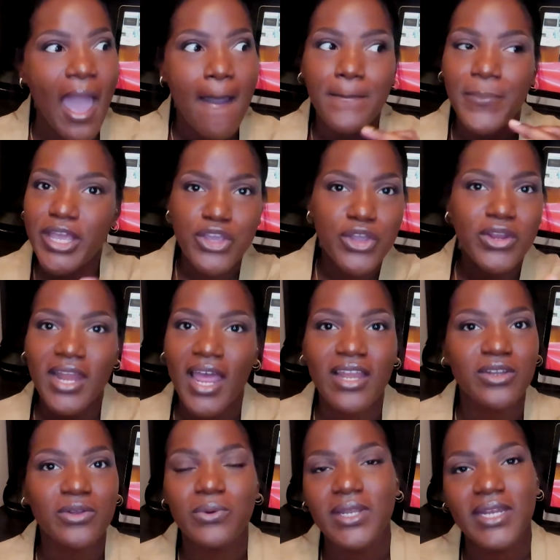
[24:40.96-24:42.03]
but you're not
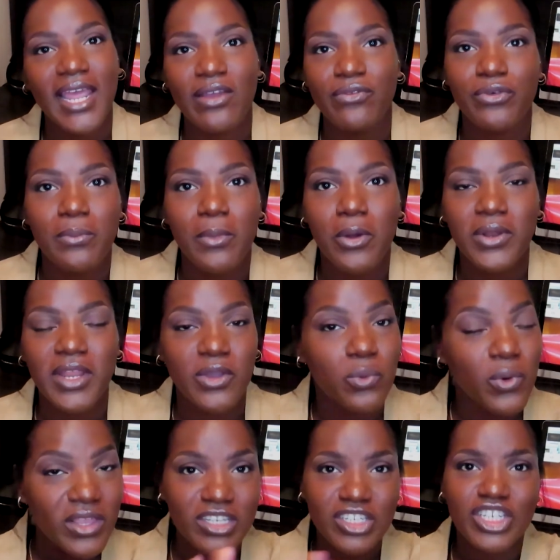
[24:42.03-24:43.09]
doing that for Monique.
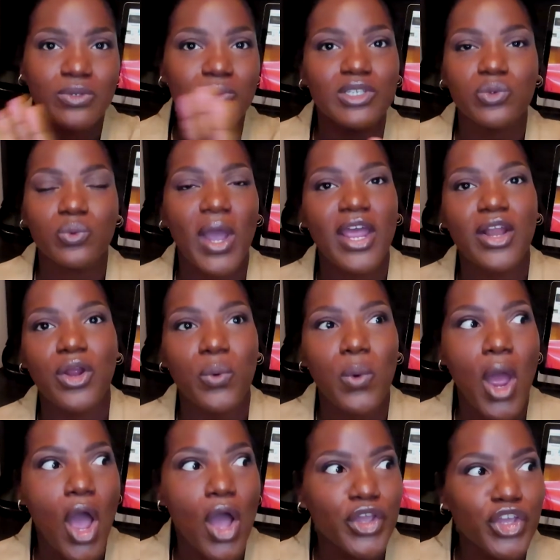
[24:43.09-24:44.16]
Whether she was right or
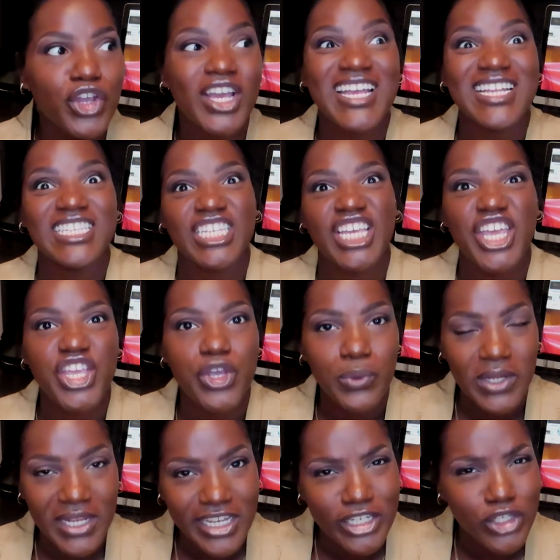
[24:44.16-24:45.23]
wrong, you're
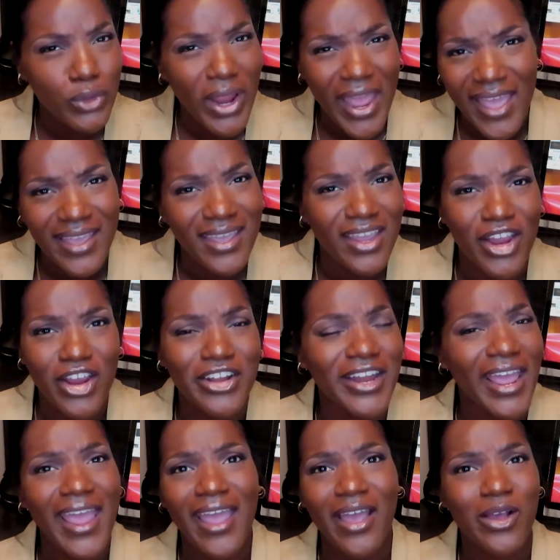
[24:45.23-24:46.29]
continually dragging her
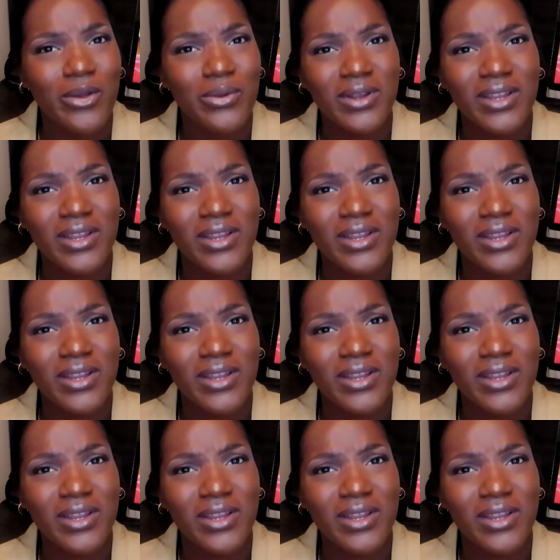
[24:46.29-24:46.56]
down.